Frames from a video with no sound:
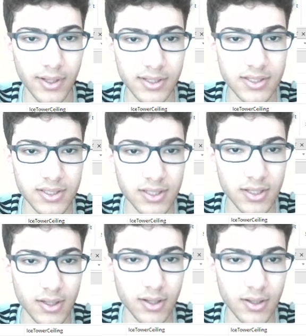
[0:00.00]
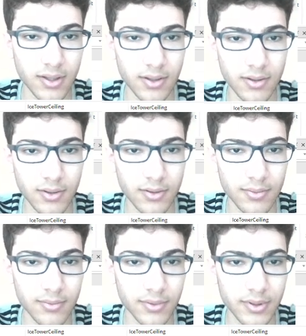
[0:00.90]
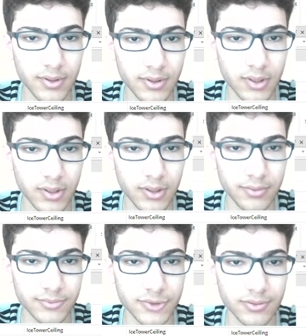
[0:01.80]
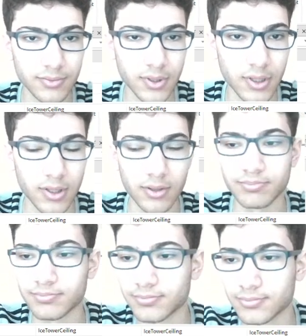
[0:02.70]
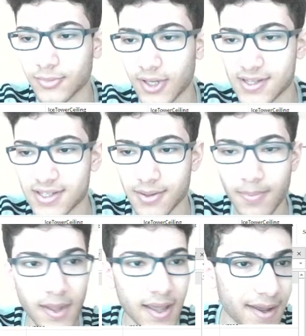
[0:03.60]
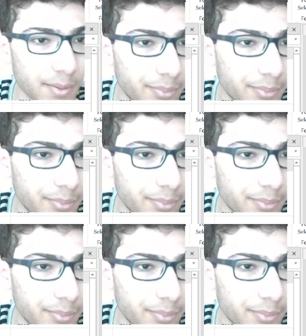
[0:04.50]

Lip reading: let's see, color. Let's see. In a